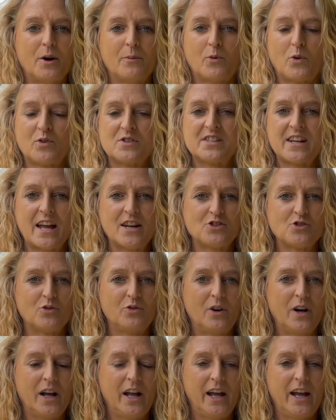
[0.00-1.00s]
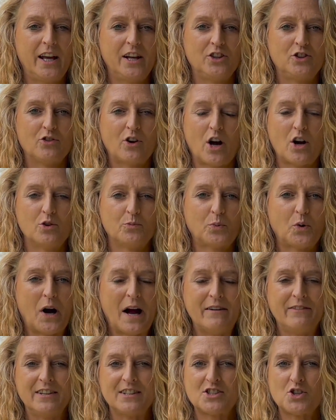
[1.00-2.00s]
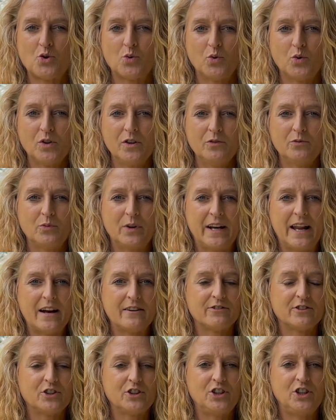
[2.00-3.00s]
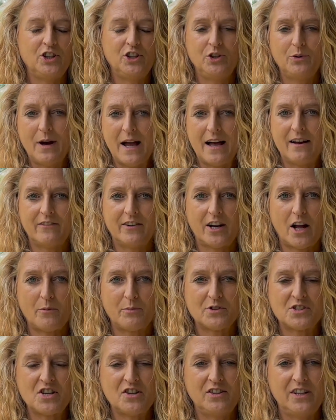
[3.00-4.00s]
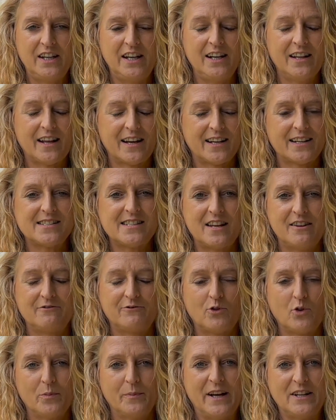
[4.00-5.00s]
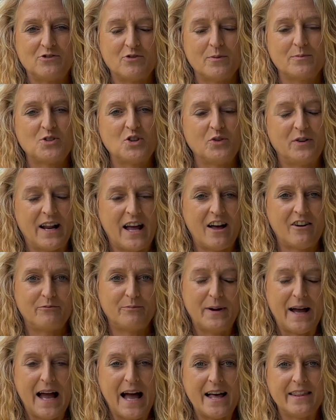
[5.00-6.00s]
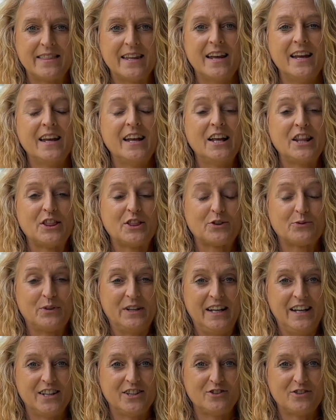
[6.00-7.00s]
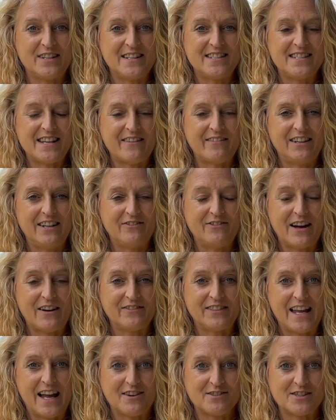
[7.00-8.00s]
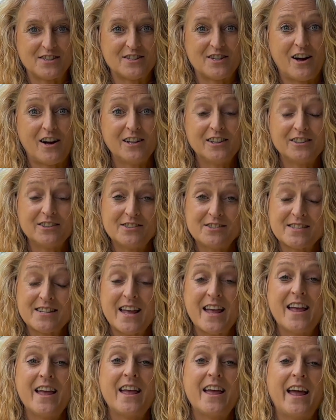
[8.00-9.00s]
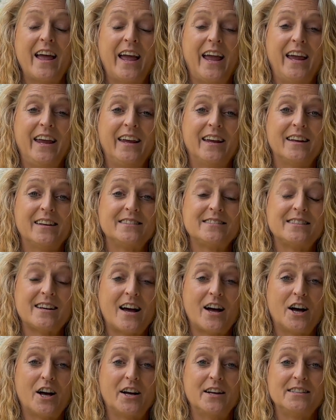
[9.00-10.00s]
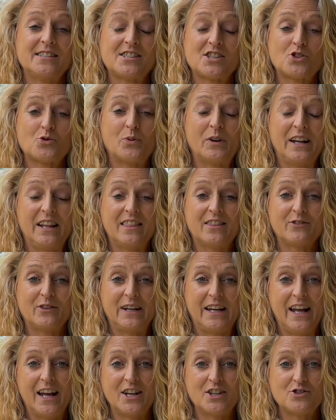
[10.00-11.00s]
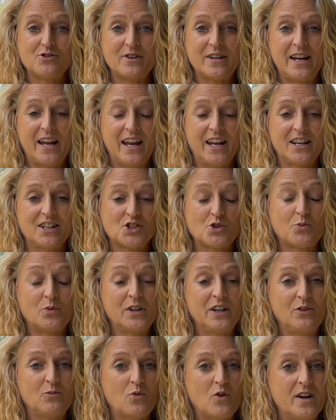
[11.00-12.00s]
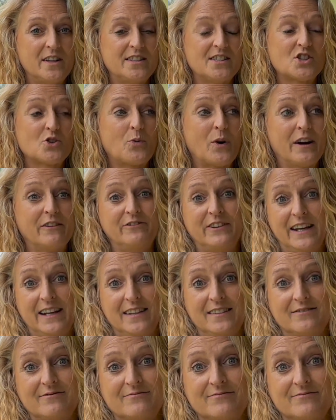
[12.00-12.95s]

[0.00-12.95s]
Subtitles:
or schedule your own private tour whenever you have an opportunity. Like I said, 4 bedroom, 2.5 bath, $375,000, and it's 2,321 square feet.